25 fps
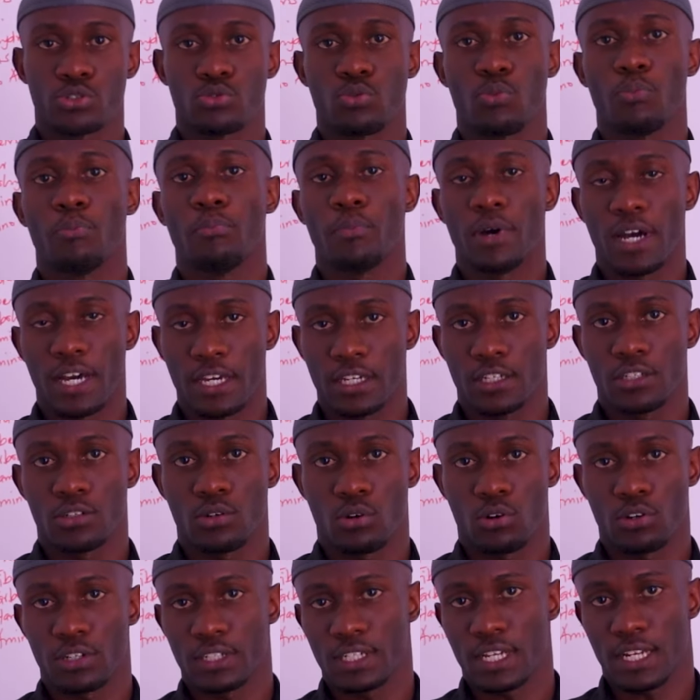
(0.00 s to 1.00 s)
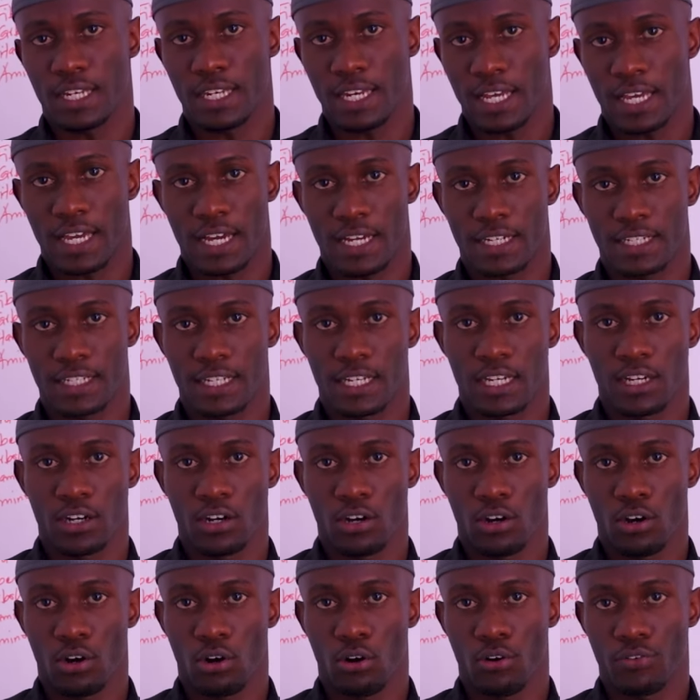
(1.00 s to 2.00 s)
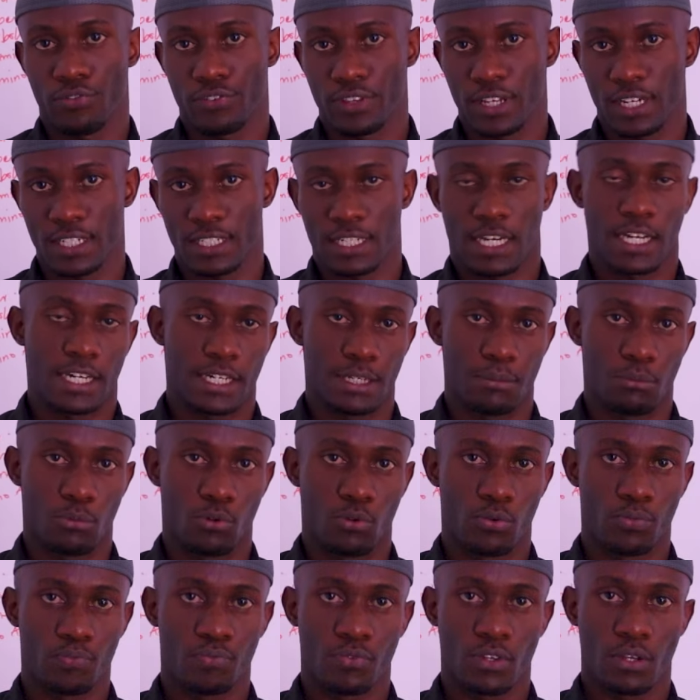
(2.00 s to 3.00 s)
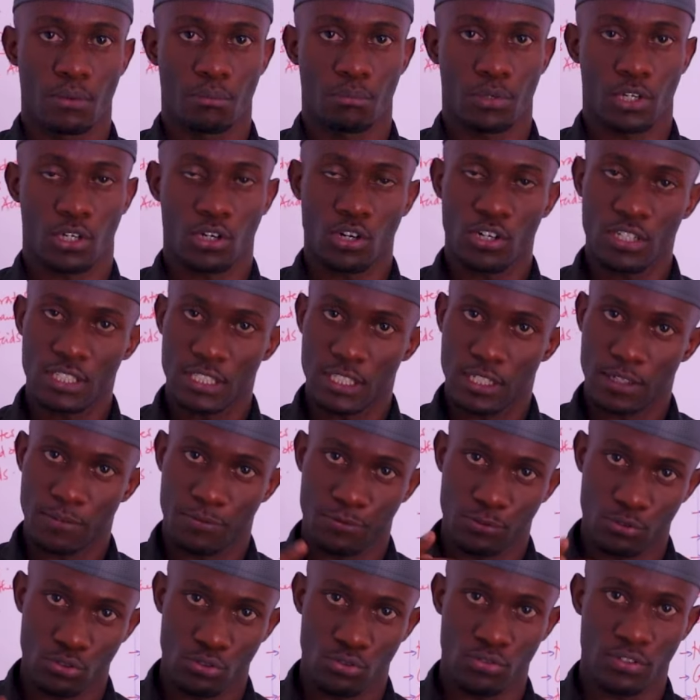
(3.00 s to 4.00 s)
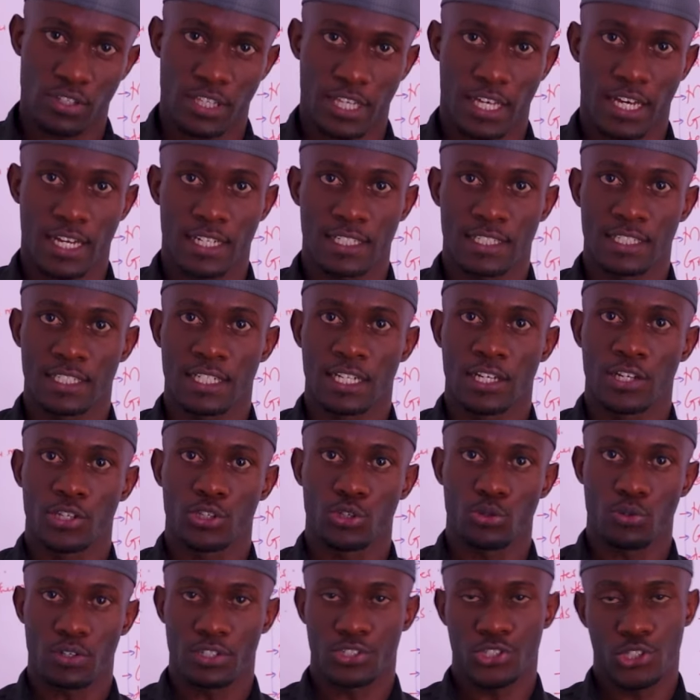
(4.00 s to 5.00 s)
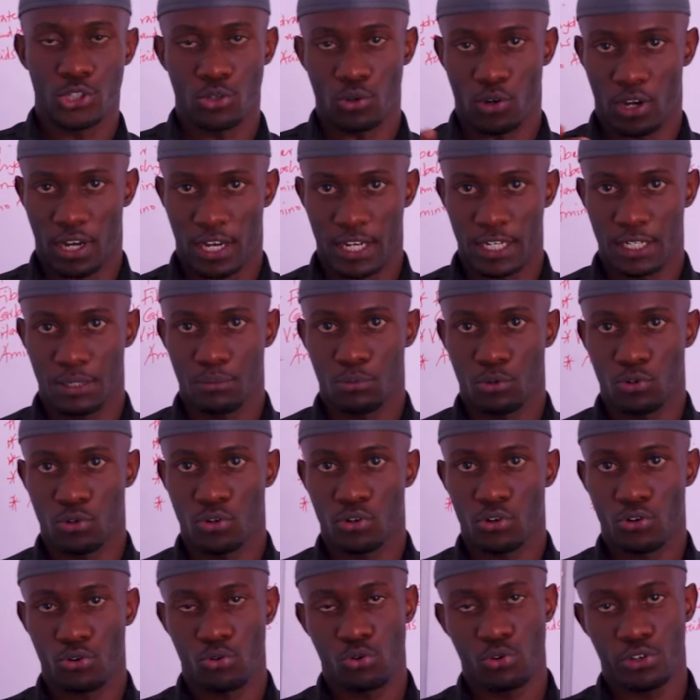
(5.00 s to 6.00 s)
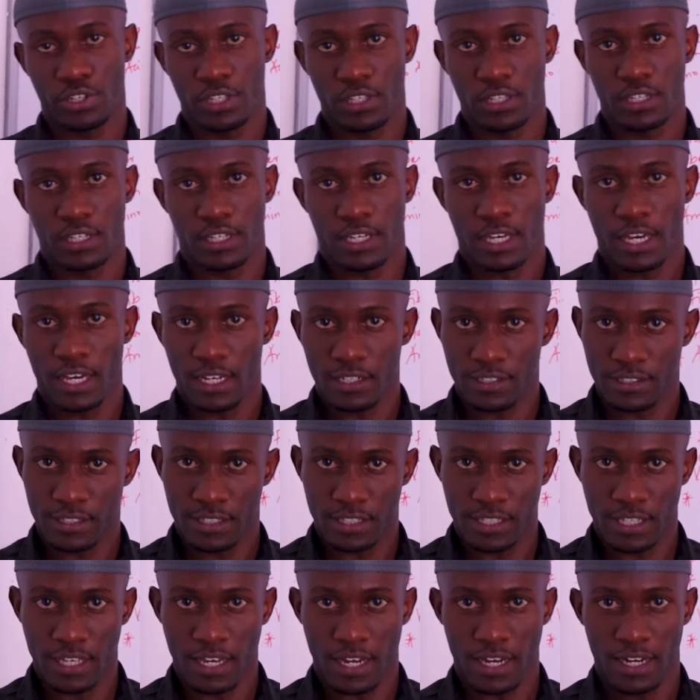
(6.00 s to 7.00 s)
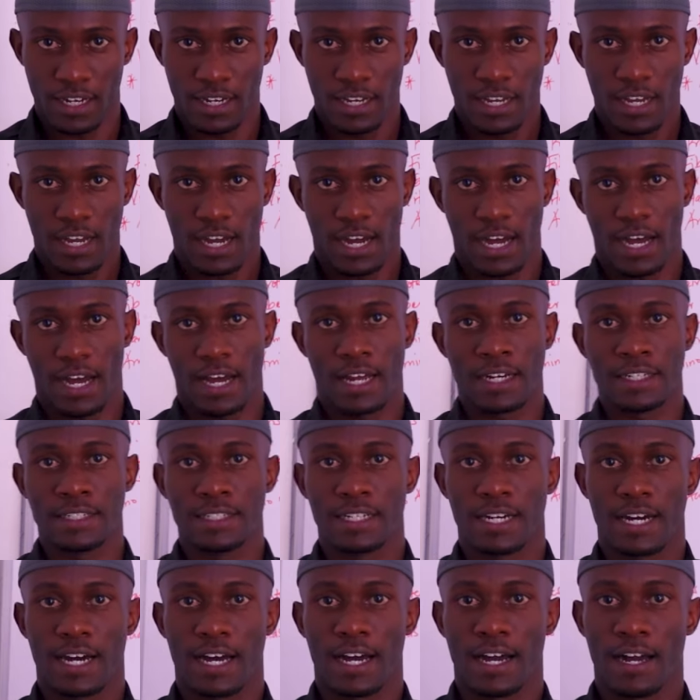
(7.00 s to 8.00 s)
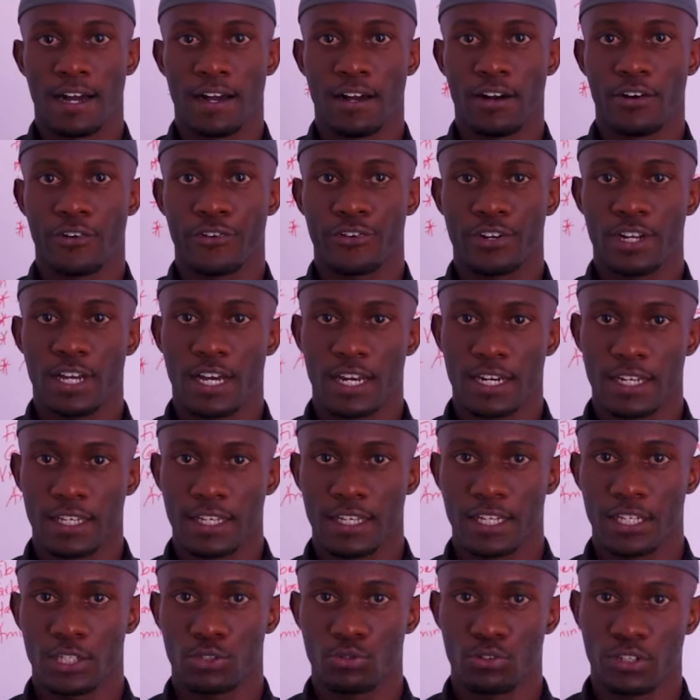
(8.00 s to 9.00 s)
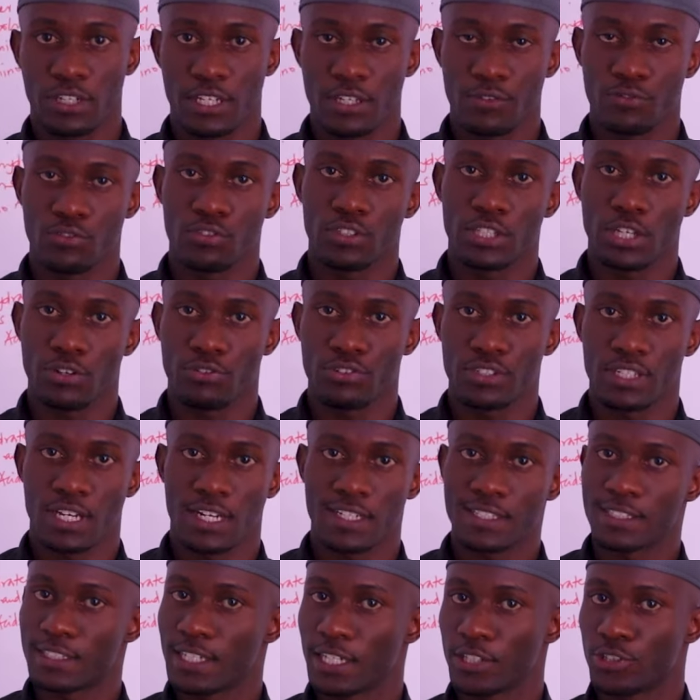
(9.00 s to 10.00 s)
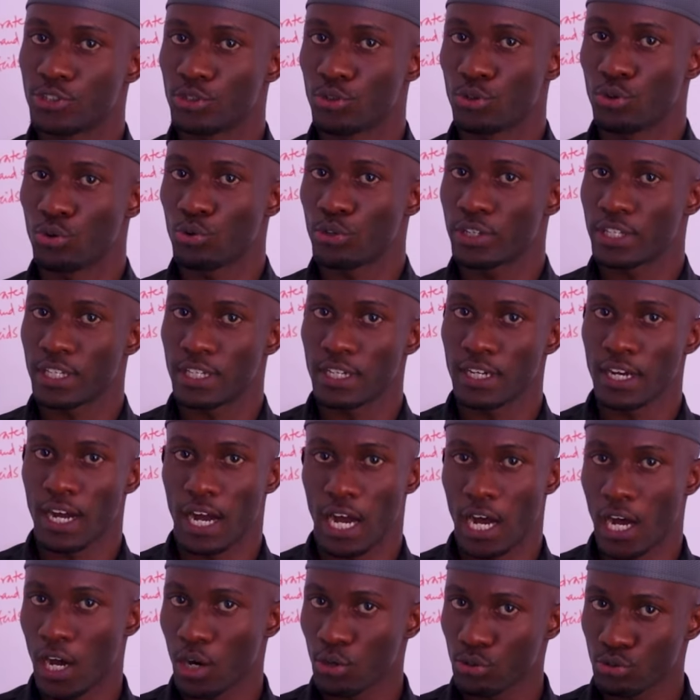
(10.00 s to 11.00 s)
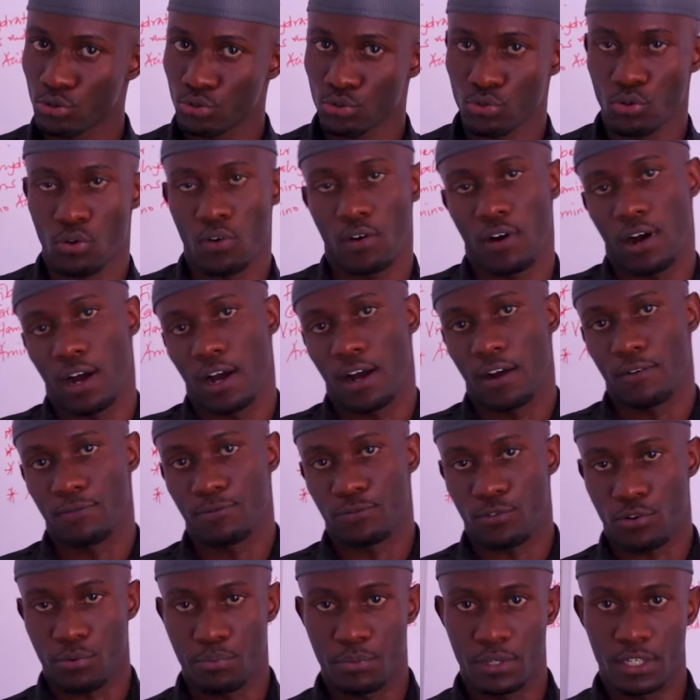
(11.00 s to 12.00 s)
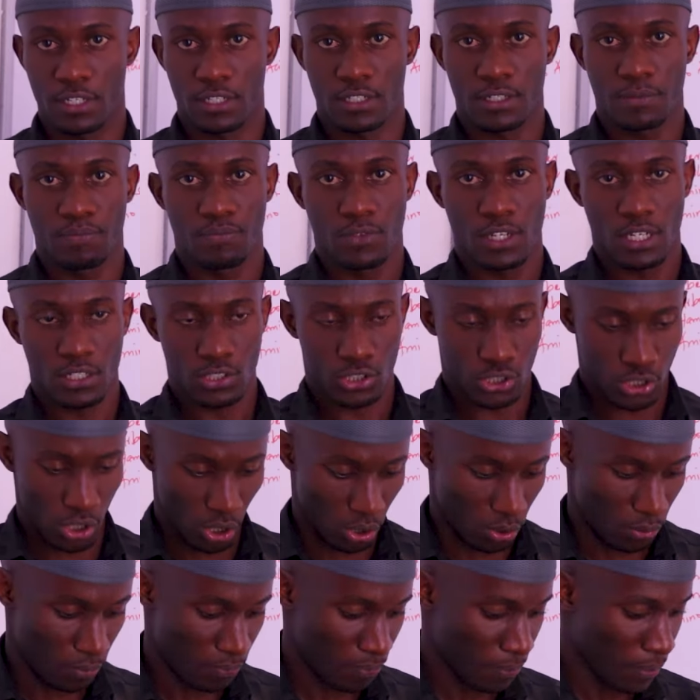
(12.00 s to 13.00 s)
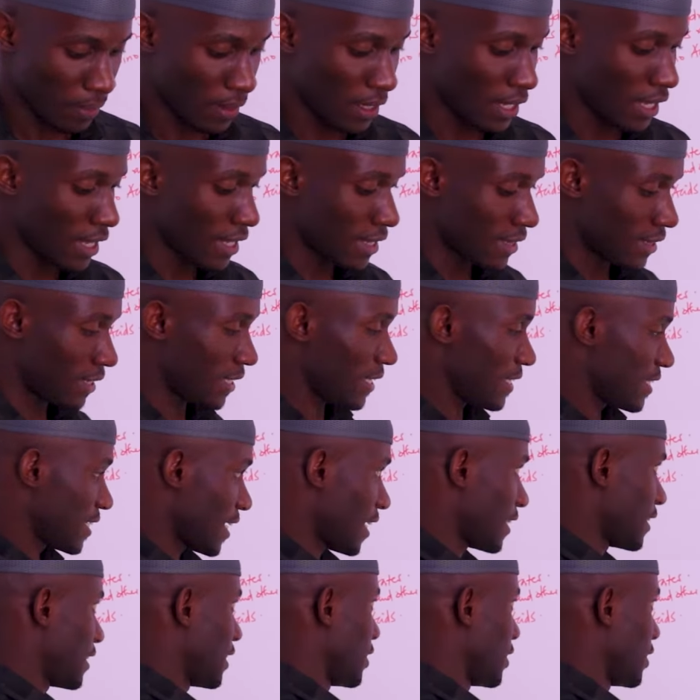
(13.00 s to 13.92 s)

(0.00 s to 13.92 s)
to mind on the diet of that animal, because if you do that, you will see your animal looking healthier, and really it will give you the results that you're looking out from it. So these are